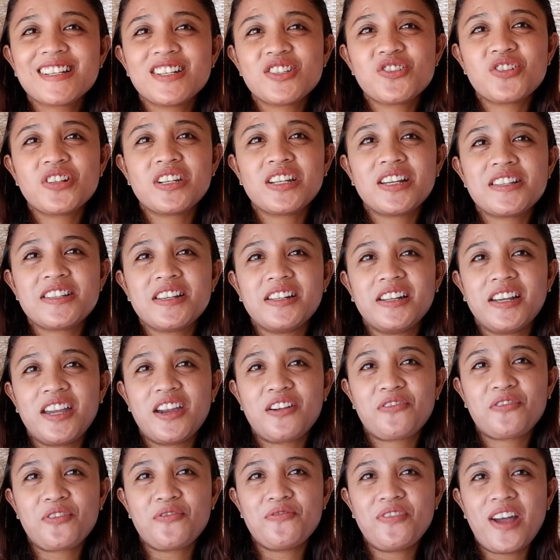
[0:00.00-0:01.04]
Katrina Gazelle
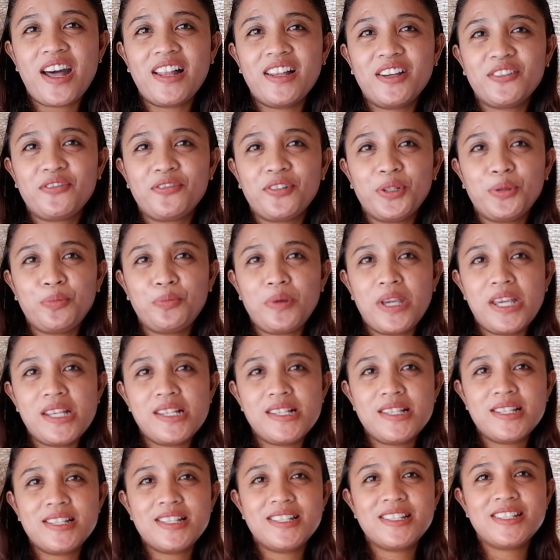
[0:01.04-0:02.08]
here from Vanlife,
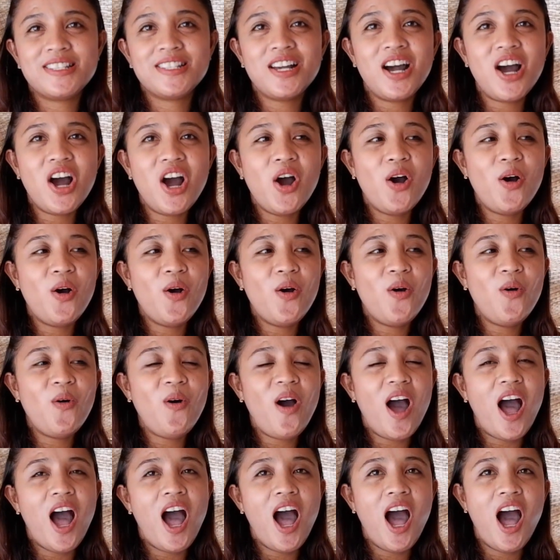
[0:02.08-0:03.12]
Philippines. So,
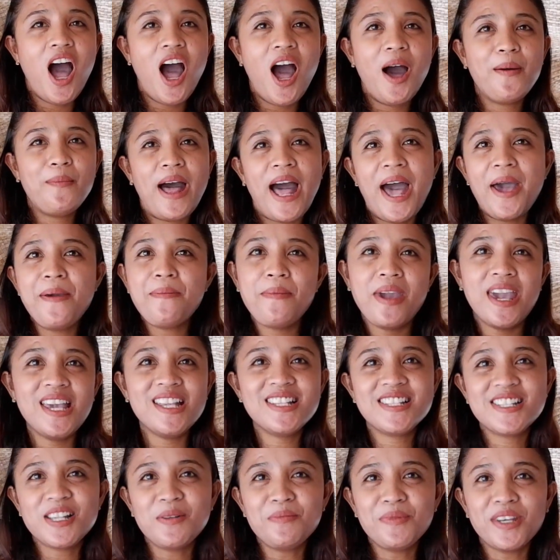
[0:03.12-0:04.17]
I
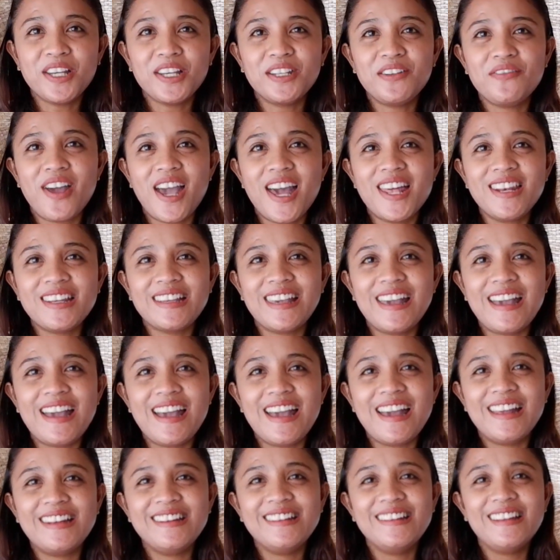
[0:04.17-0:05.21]
made something in the van
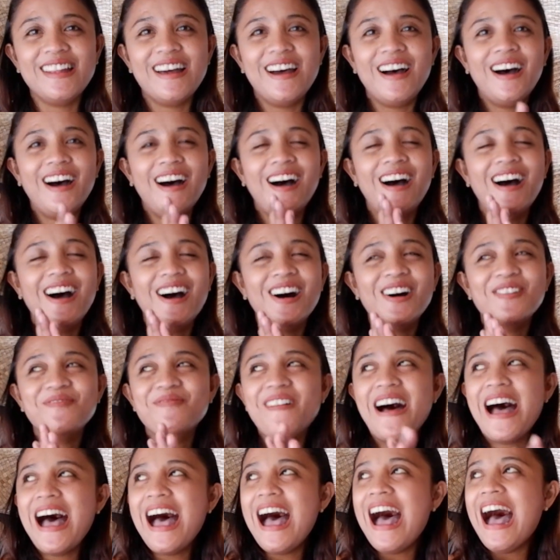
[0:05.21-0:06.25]
again.
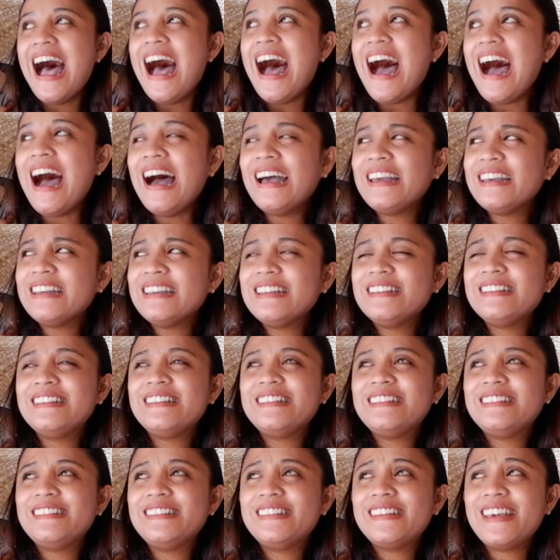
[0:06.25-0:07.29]
I
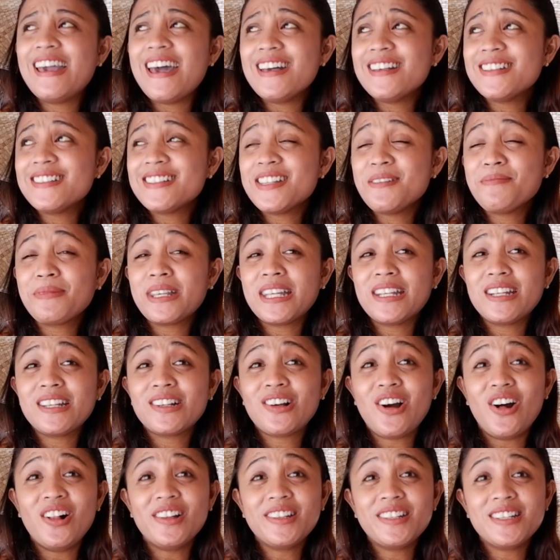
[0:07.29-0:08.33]
guess I'm gonna
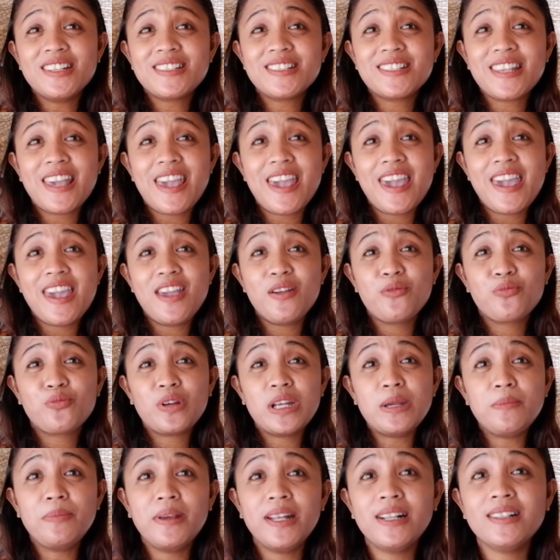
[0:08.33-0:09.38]
call this a
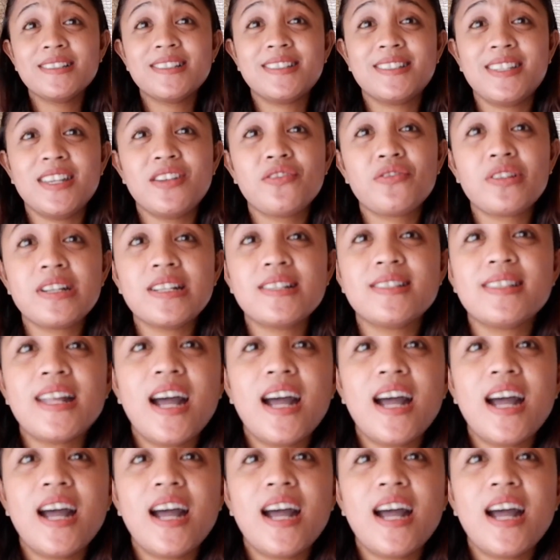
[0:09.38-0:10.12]
rebuild series